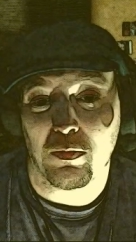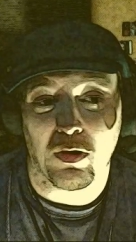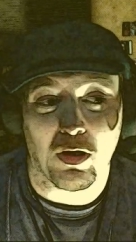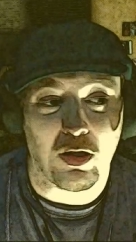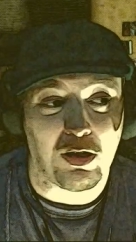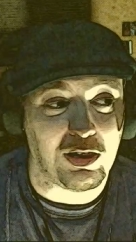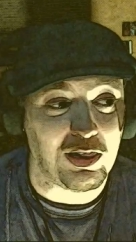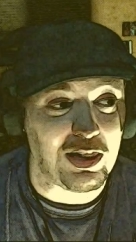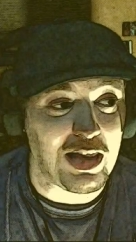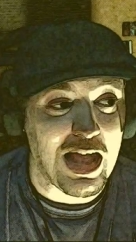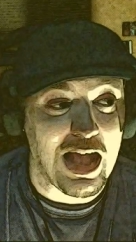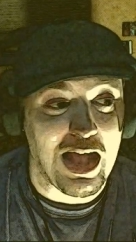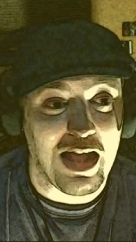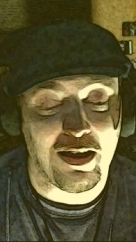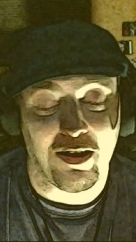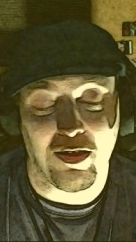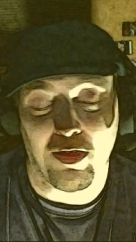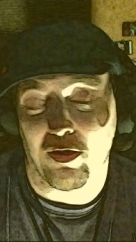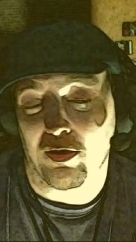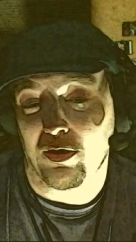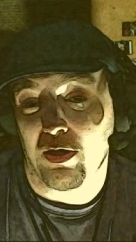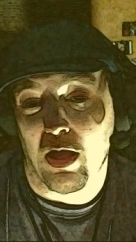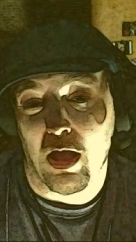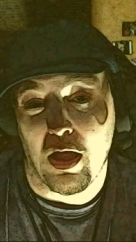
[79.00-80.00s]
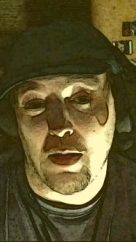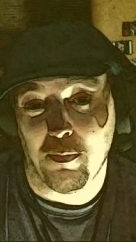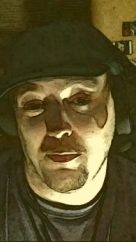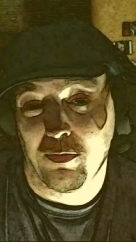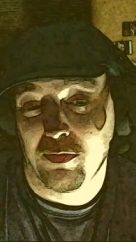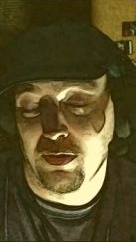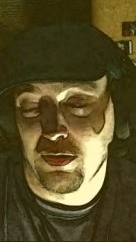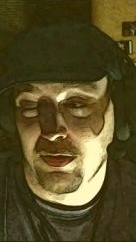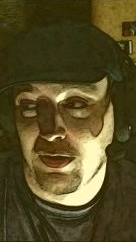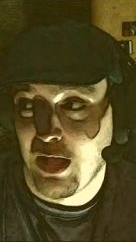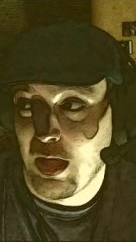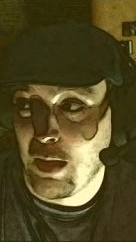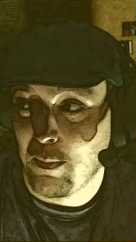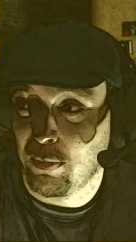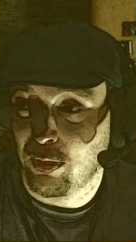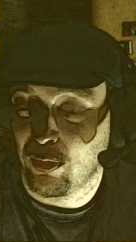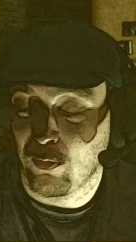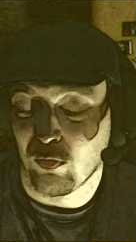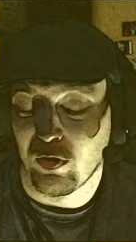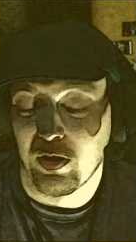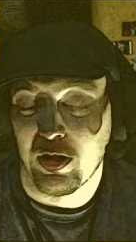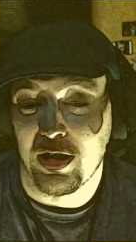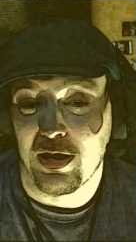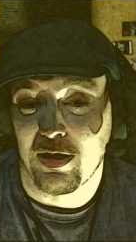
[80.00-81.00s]
a lot of the times, so the top
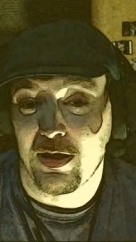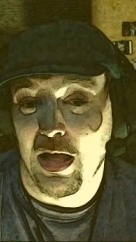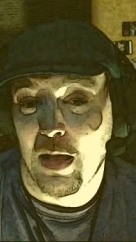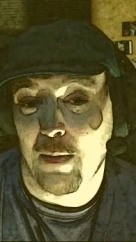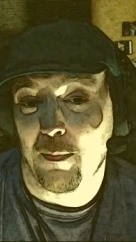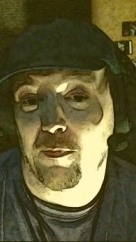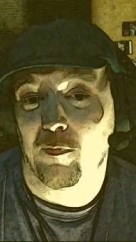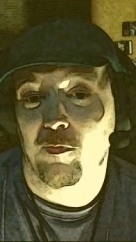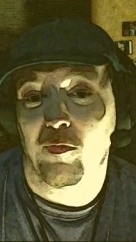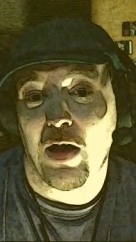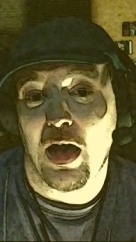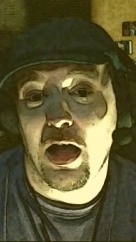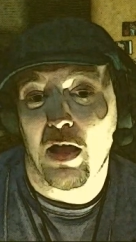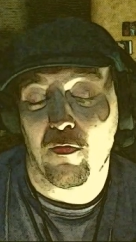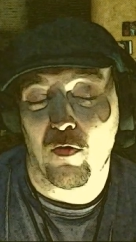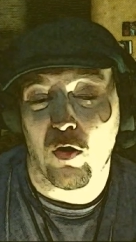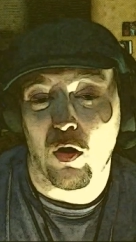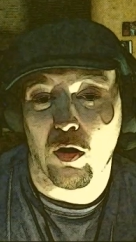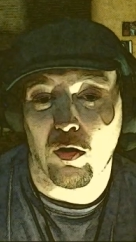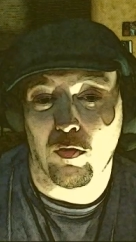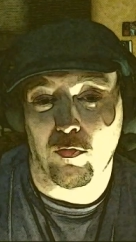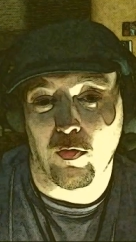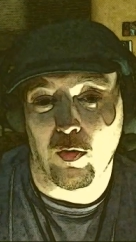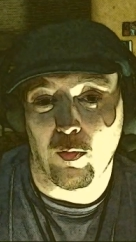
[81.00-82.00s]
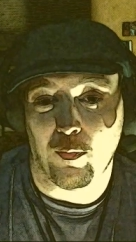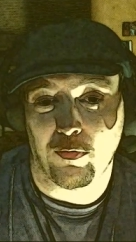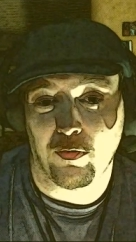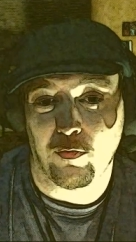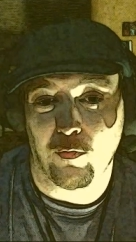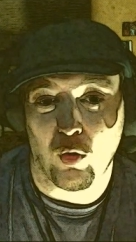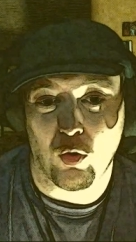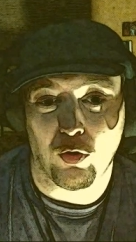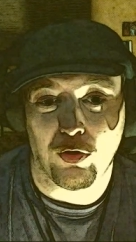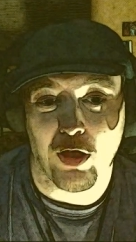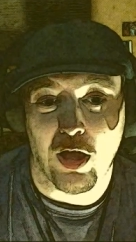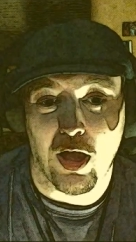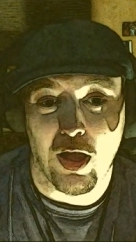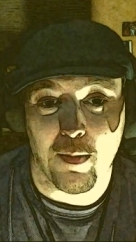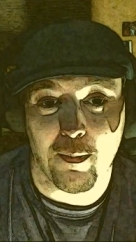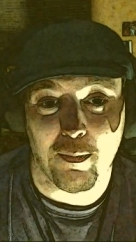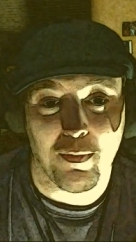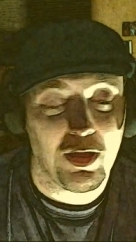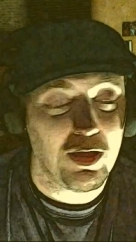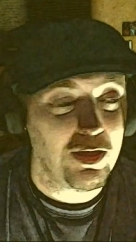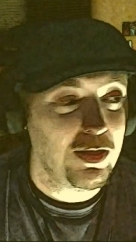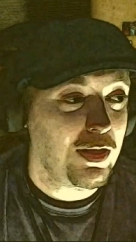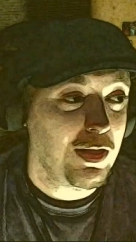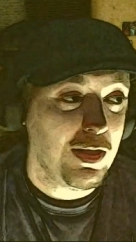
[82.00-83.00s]
three, top five horror films of all time.
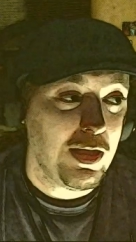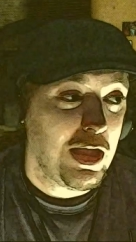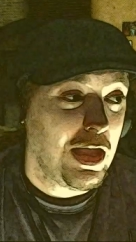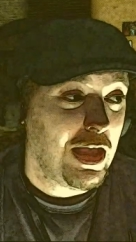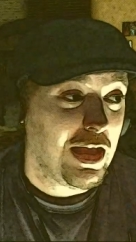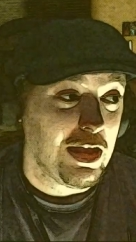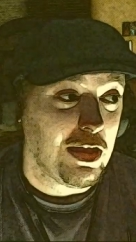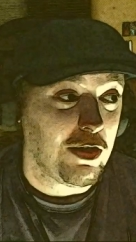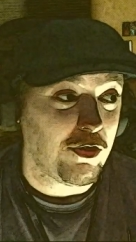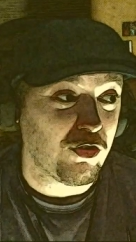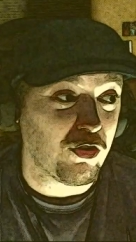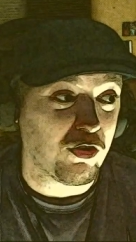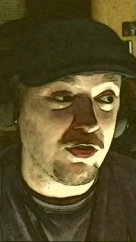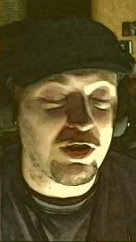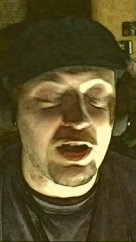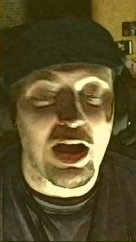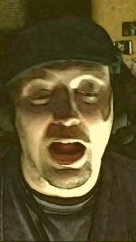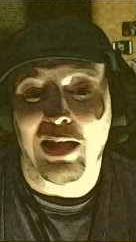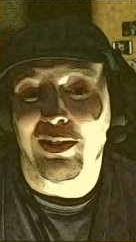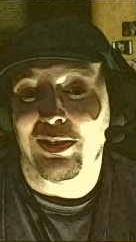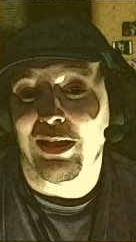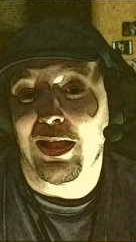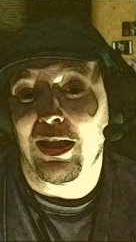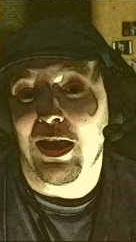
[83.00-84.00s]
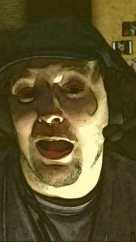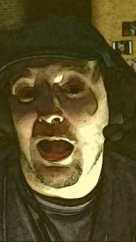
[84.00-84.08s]
It's just not that